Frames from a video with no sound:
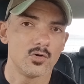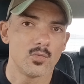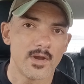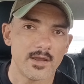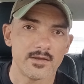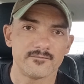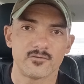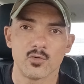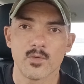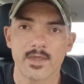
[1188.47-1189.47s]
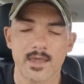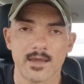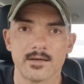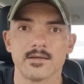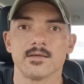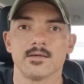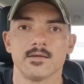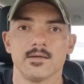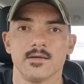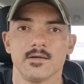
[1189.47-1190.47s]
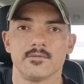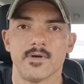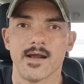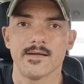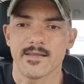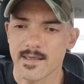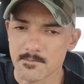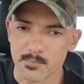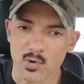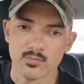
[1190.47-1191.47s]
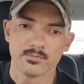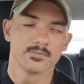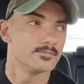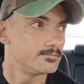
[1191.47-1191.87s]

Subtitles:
away for a weekend, right? And then boom,